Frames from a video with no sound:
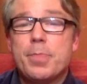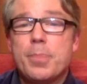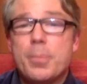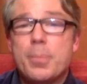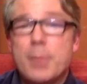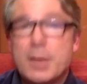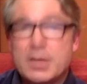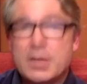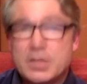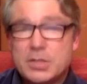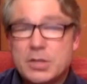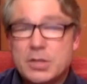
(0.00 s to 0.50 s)

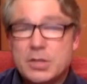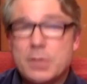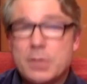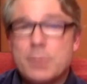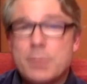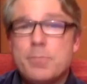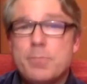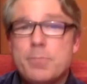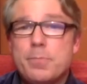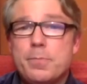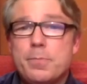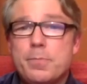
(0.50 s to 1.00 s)
"My son,
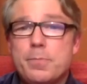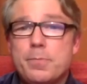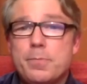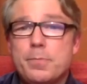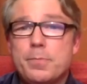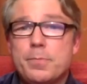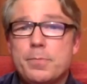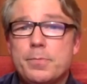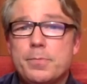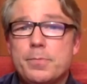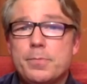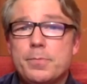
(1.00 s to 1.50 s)

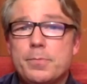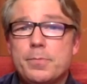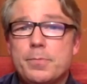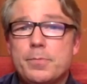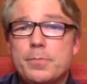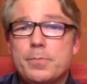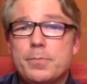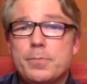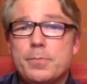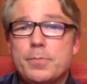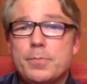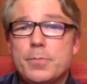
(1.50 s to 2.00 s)

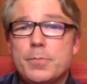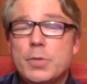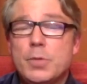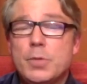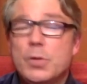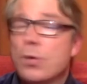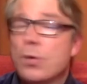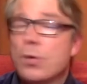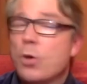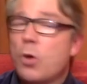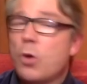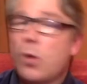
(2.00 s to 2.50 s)

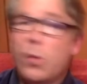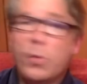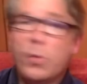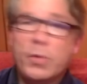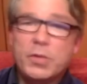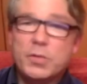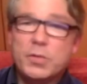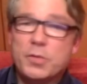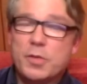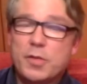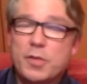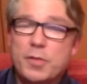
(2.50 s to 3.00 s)
you're
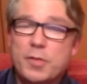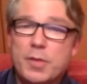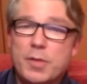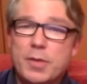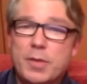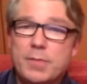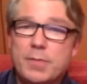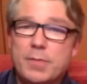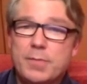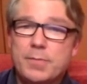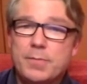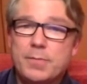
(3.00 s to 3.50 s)
always with me,